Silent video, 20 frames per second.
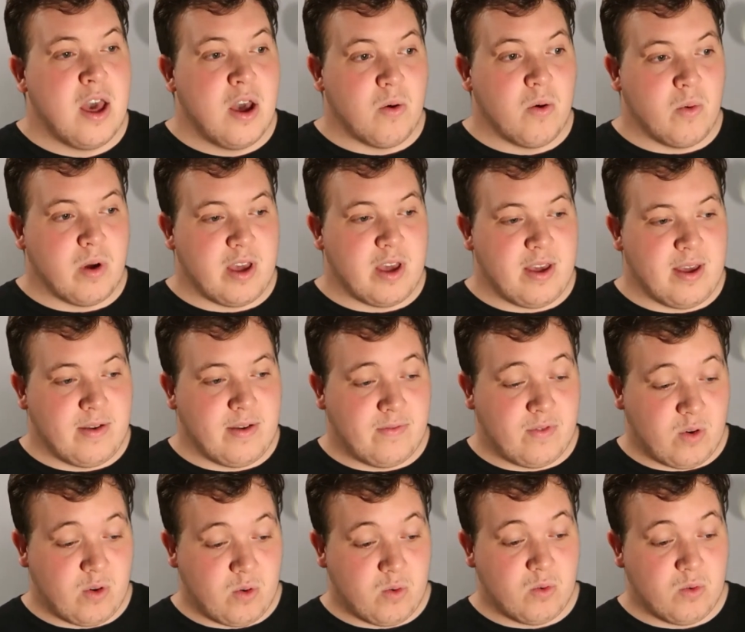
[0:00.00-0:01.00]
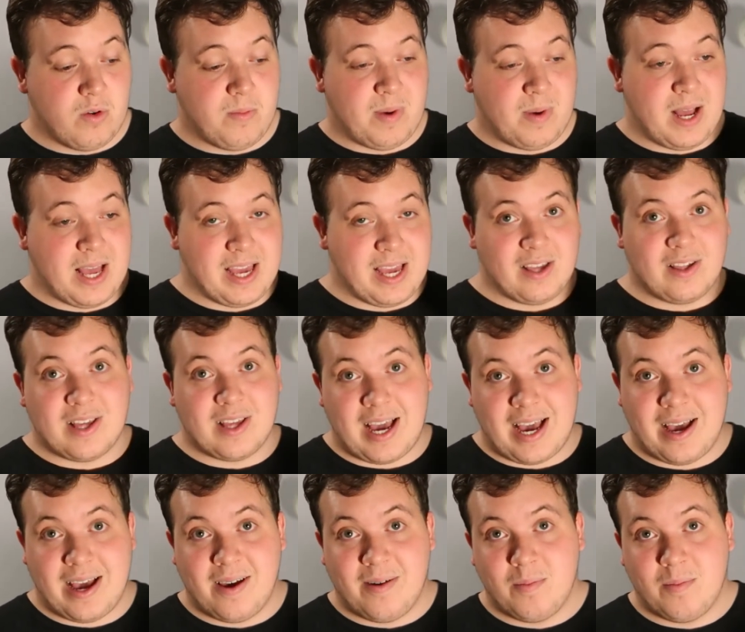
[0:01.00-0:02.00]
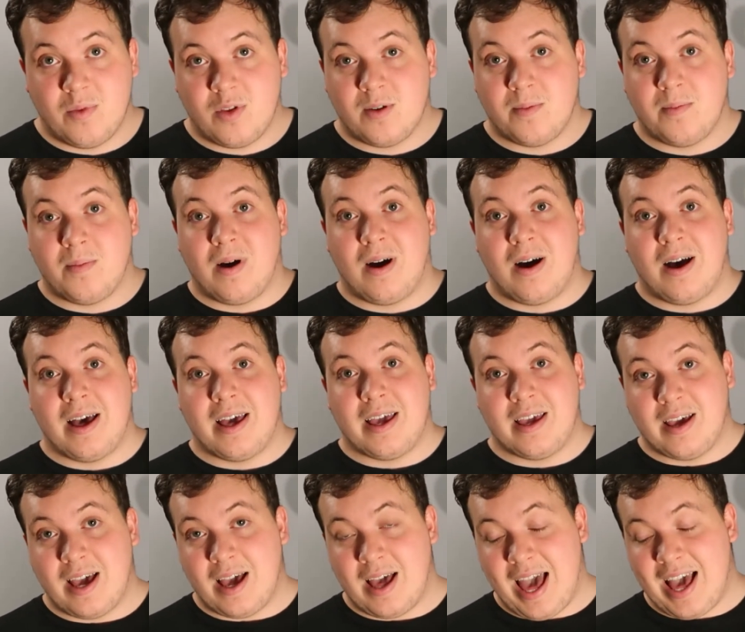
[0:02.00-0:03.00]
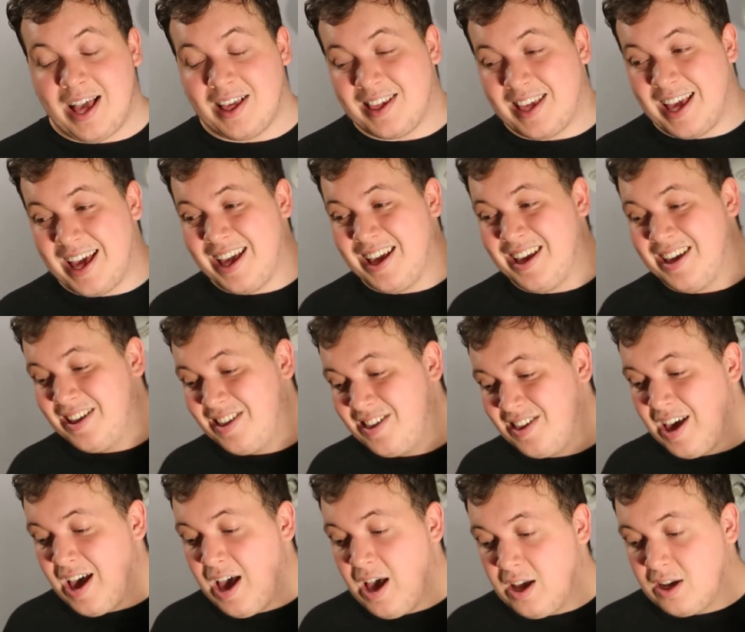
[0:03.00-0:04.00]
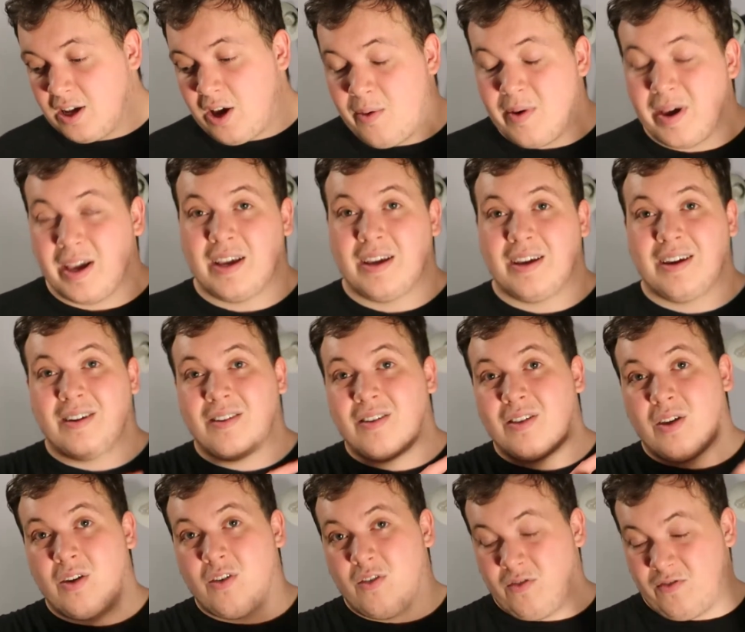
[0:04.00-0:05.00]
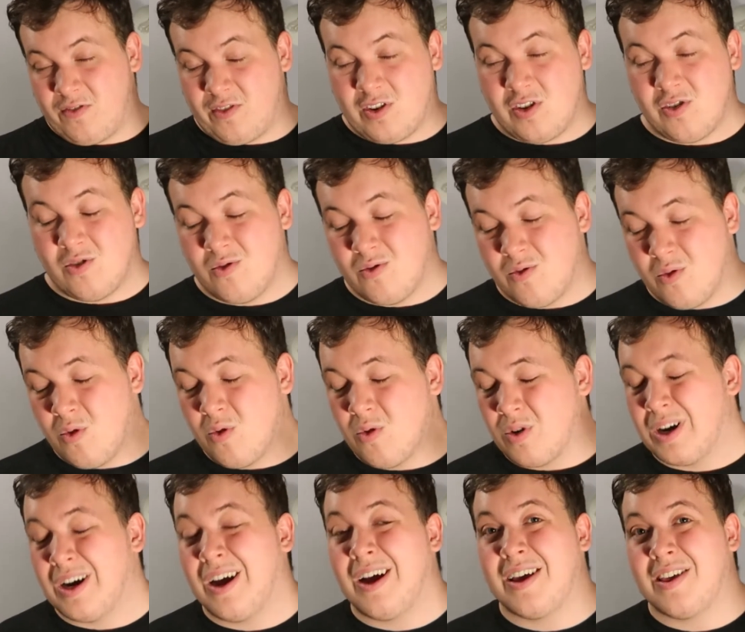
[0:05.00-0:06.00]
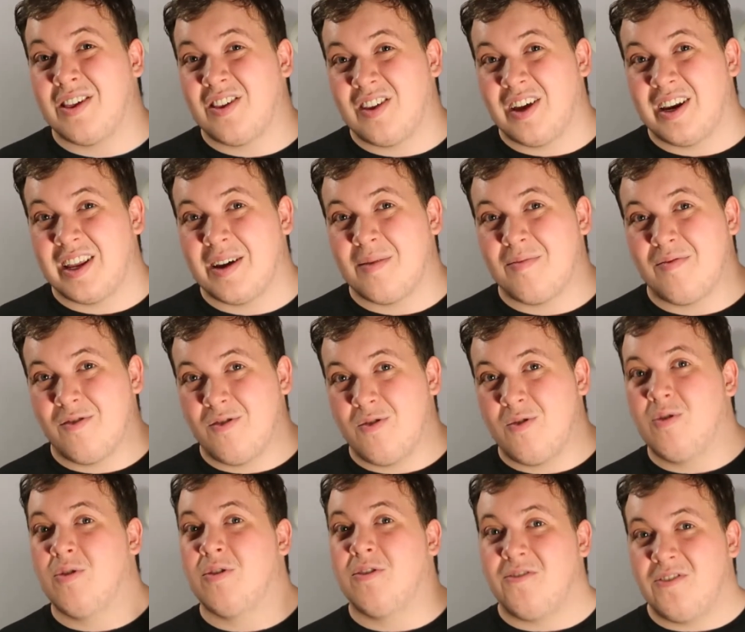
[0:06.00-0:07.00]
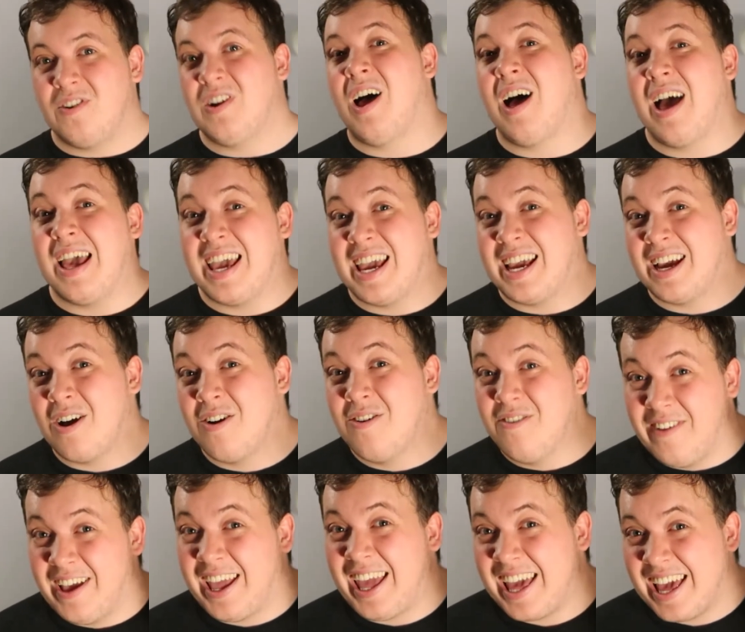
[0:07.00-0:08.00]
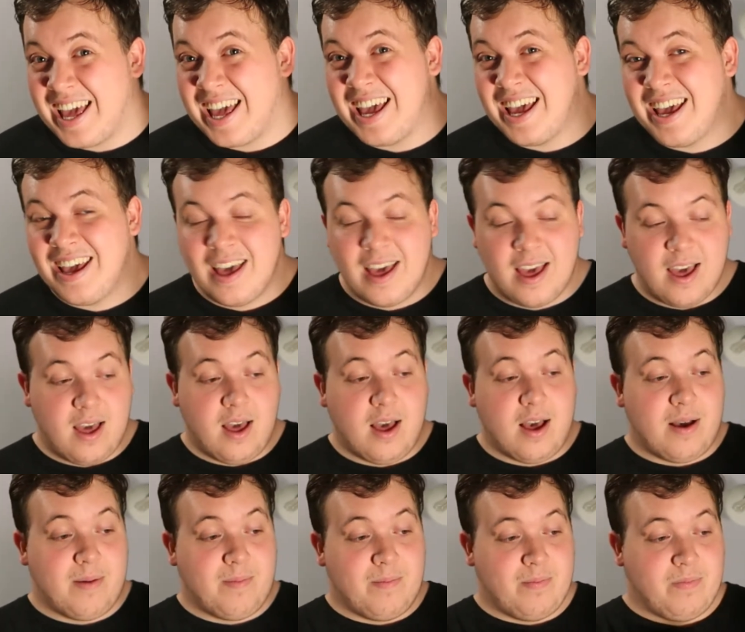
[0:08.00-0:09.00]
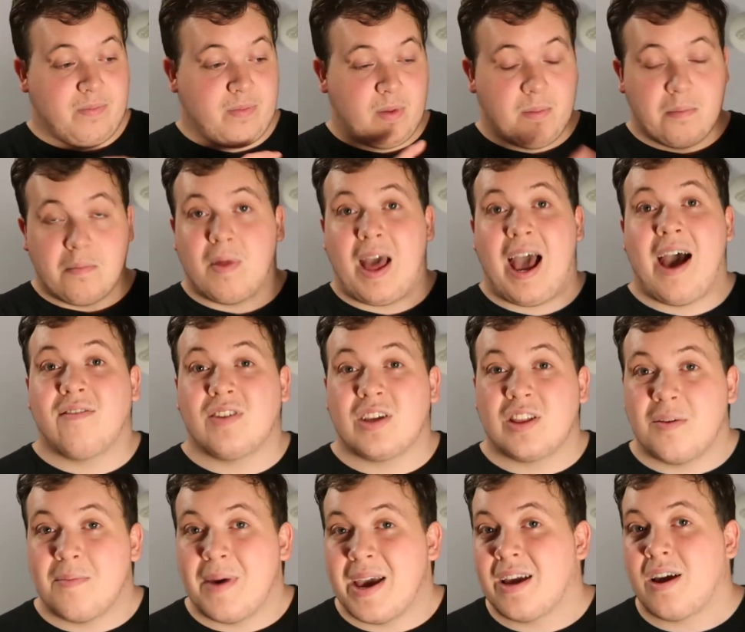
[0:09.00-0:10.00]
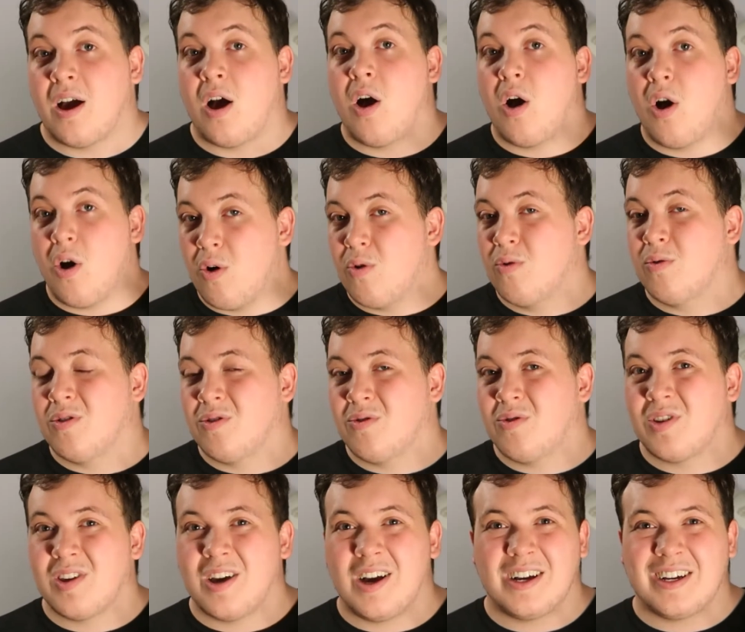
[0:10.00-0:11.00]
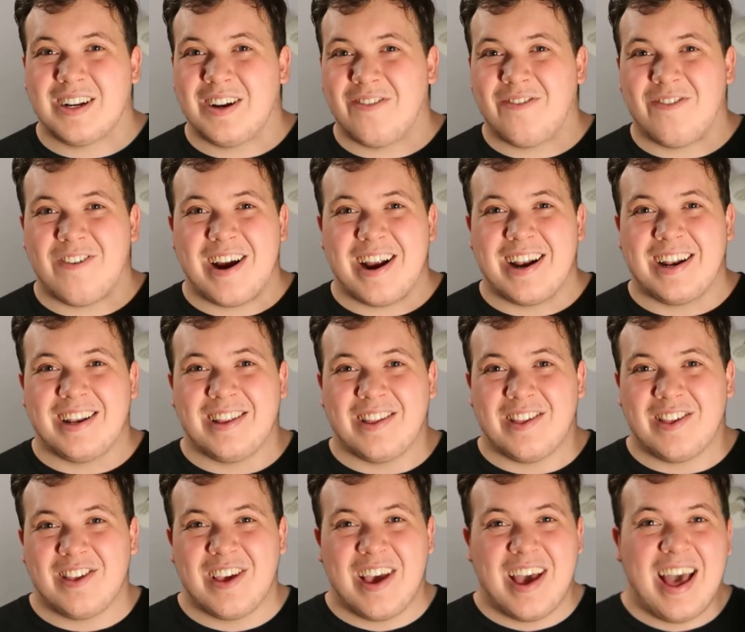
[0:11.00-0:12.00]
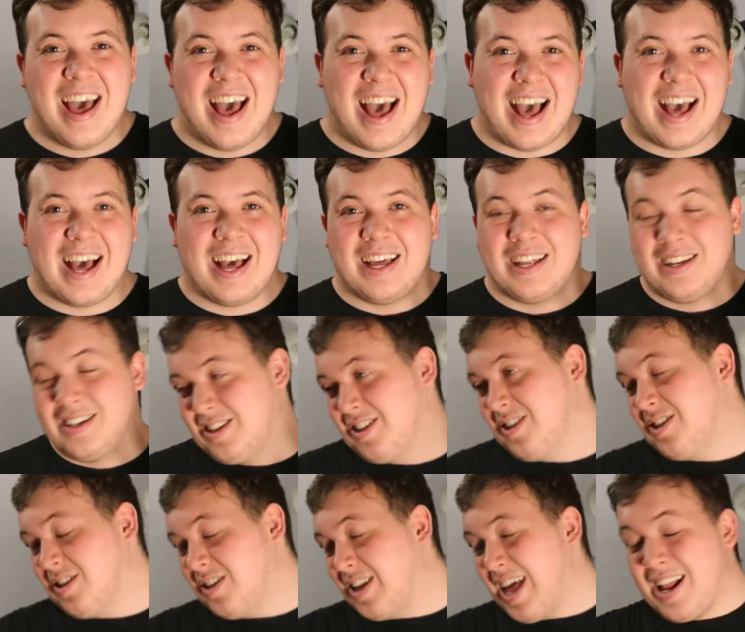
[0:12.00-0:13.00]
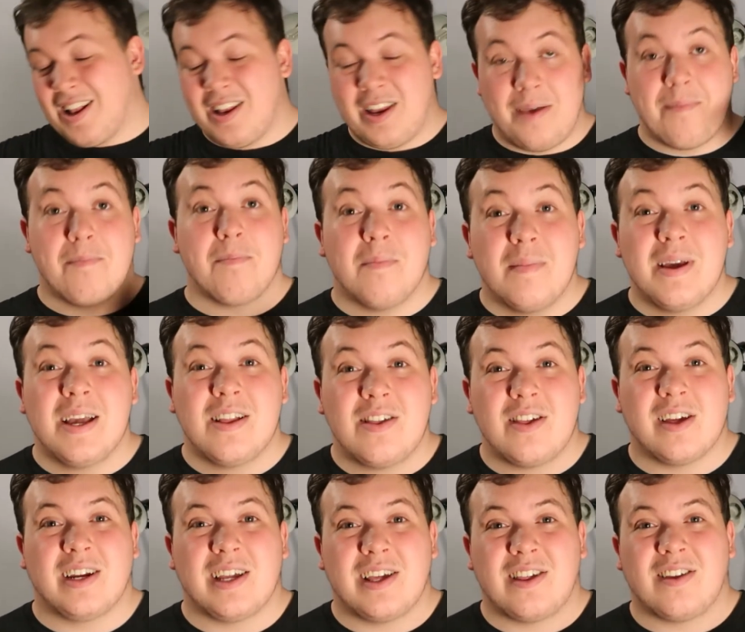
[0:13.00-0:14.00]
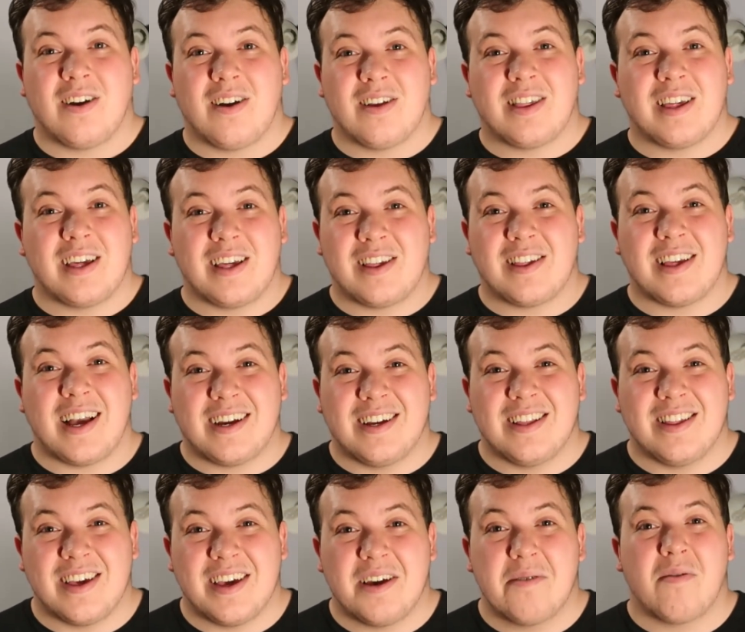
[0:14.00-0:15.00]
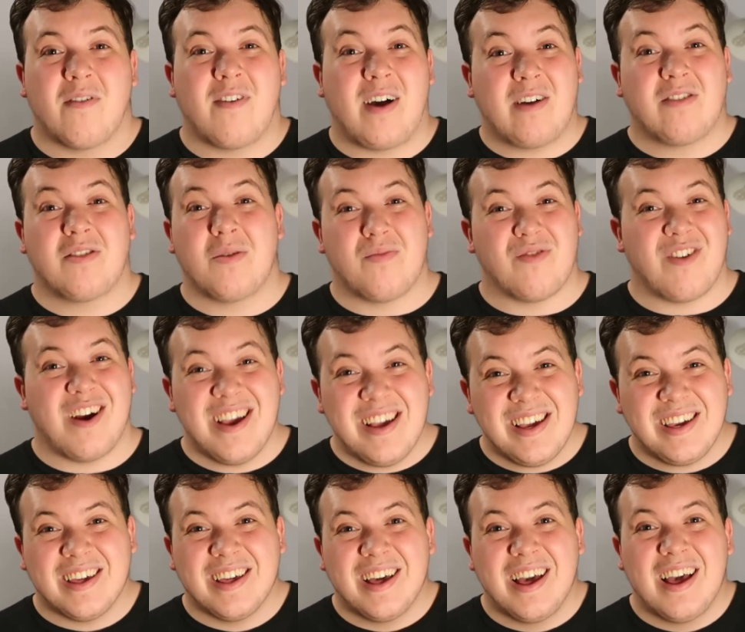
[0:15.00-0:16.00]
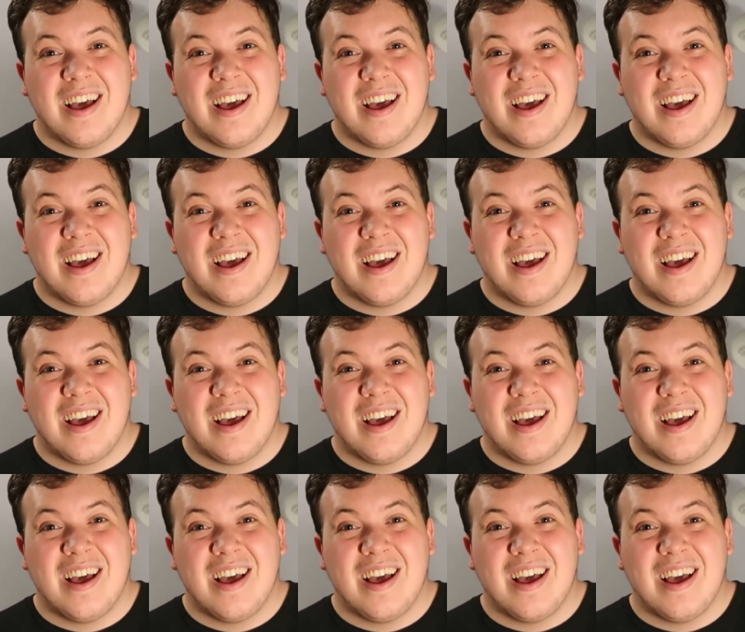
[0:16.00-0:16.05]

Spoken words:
with all of my exams, my essays, going to organise study abroad, flying over here, having to make a whole new circle of friends, and then immediately starting second year without a break,